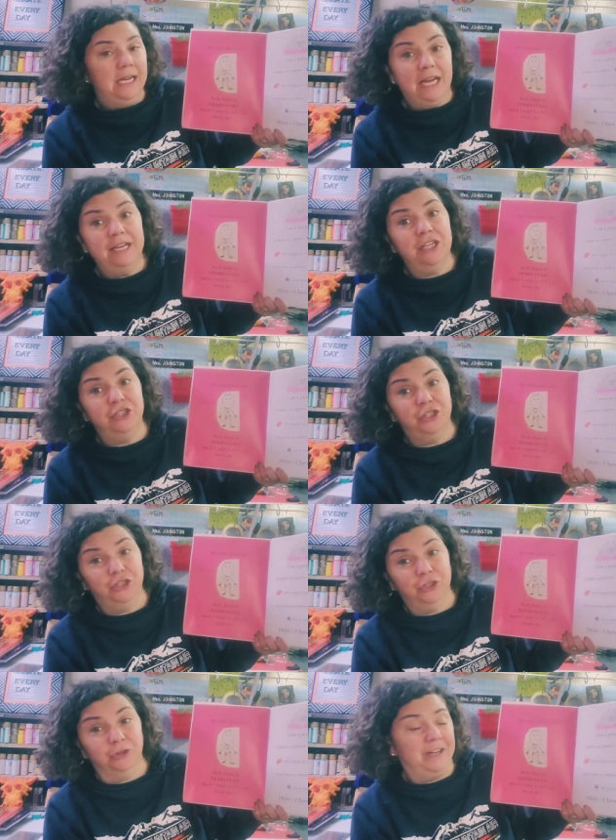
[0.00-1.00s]
and as
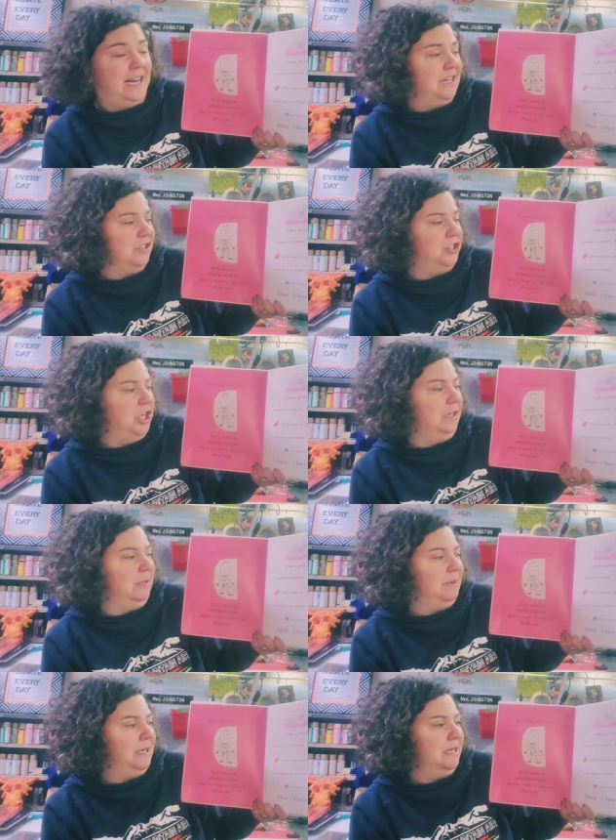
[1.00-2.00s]
sugary as a
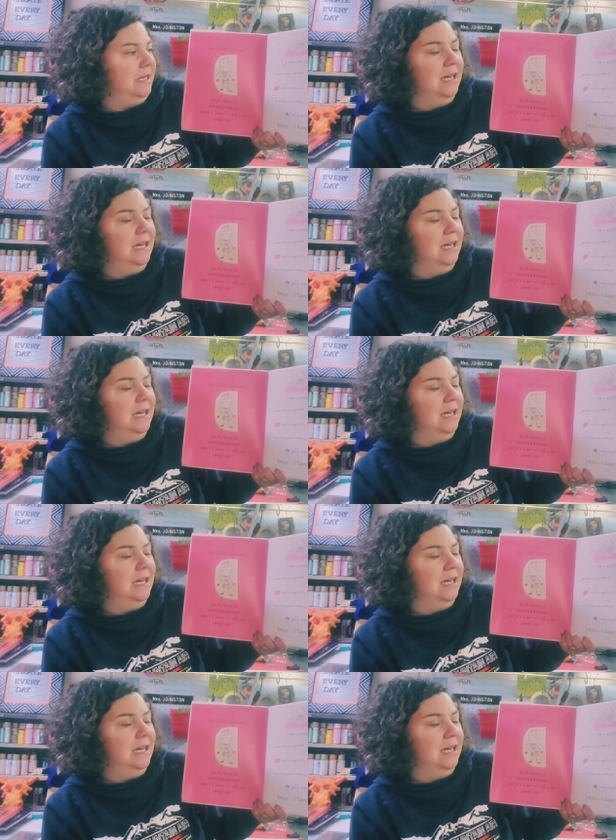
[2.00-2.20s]
jelly bean.